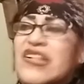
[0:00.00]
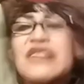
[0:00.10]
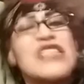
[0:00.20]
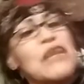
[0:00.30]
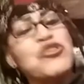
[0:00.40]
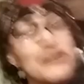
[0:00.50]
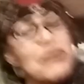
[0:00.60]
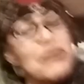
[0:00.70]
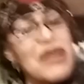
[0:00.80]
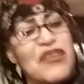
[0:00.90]
misconception
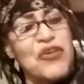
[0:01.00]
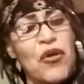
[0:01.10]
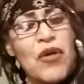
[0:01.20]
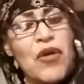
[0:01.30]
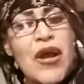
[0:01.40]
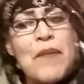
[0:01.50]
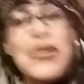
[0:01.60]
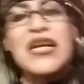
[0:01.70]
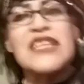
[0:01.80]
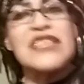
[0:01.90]
of me,
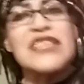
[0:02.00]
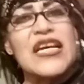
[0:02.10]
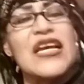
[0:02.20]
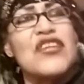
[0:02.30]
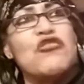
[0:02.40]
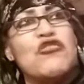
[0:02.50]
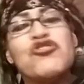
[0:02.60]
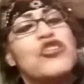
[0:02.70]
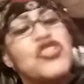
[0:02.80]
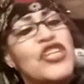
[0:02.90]
because you
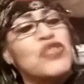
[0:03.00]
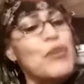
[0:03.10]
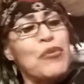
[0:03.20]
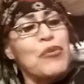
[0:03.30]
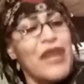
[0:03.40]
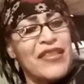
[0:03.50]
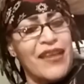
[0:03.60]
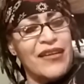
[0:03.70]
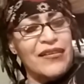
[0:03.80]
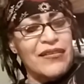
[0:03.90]
shouldn't judge people like
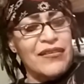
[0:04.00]
that,